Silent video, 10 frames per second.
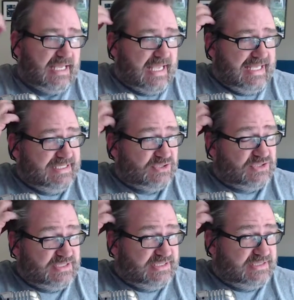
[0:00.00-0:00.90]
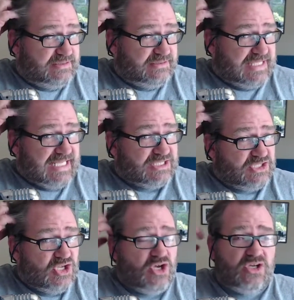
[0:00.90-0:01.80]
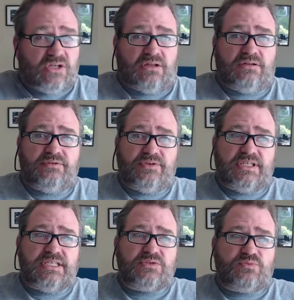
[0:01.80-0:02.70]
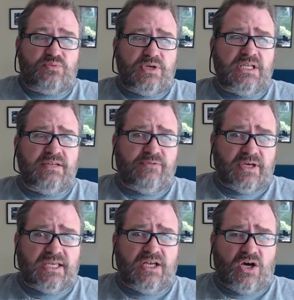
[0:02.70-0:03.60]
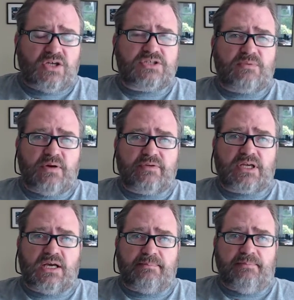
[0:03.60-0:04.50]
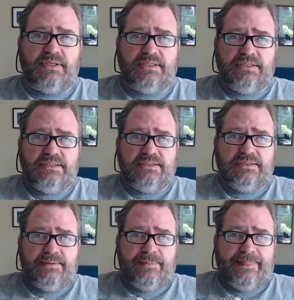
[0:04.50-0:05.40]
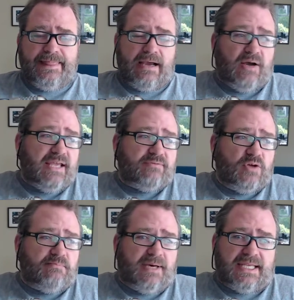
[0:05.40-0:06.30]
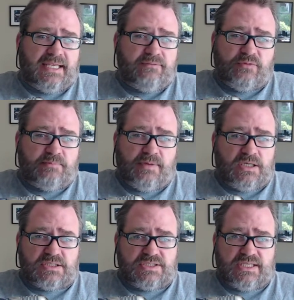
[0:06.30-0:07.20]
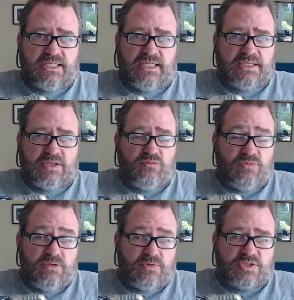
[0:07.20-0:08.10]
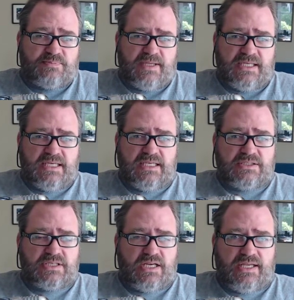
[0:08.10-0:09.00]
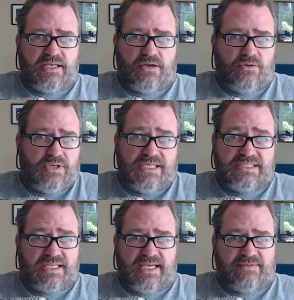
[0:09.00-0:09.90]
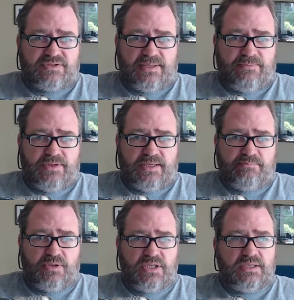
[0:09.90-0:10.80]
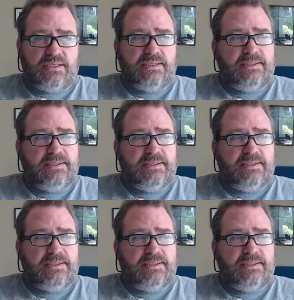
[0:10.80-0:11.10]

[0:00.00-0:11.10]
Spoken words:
it's, that's the hurdle that is really fucking hard to overcome. Now, I have no money for marketing, and I don't really want to spend any until I know at least I have something. But